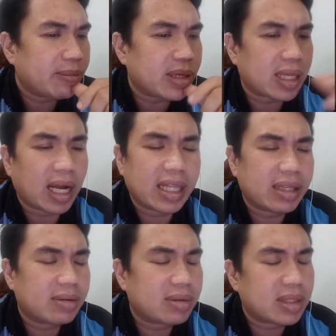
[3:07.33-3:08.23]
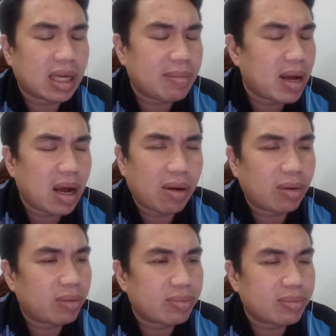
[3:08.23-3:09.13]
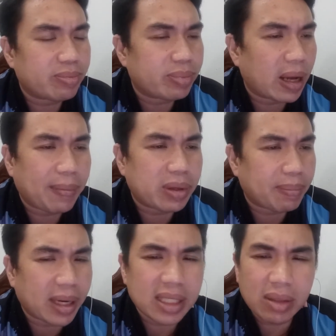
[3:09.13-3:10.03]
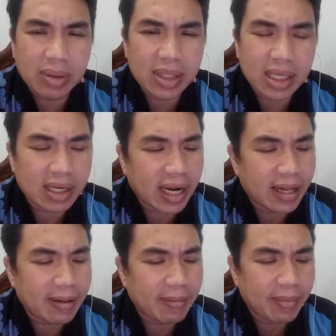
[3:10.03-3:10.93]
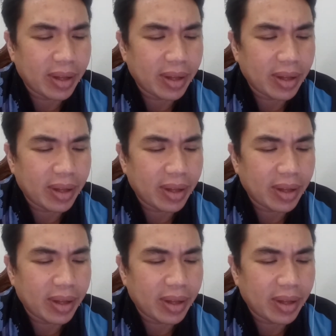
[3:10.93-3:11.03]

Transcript: but somehow perhaps the pricing wasn't right.